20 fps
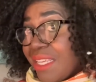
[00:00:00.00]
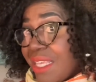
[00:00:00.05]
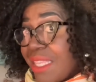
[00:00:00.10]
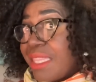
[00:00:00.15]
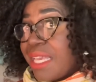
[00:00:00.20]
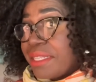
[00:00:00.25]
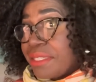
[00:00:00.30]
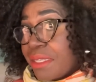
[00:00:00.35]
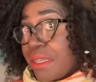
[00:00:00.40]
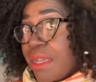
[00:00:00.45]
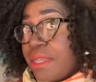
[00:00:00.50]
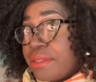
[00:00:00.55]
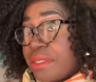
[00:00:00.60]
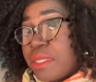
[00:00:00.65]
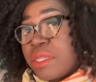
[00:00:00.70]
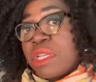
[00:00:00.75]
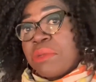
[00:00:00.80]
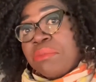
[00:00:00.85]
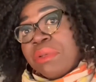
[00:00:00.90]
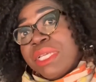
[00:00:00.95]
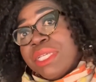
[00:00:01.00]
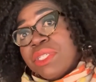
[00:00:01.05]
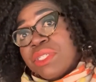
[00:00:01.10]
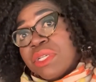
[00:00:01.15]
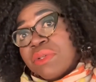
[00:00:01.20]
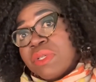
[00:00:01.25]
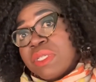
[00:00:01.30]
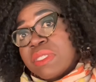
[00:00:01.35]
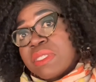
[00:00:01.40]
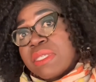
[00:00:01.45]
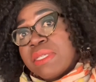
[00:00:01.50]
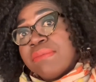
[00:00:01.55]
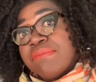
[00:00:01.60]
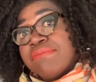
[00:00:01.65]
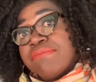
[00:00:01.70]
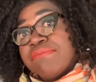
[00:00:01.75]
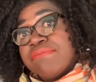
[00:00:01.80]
that's considered plagiarism.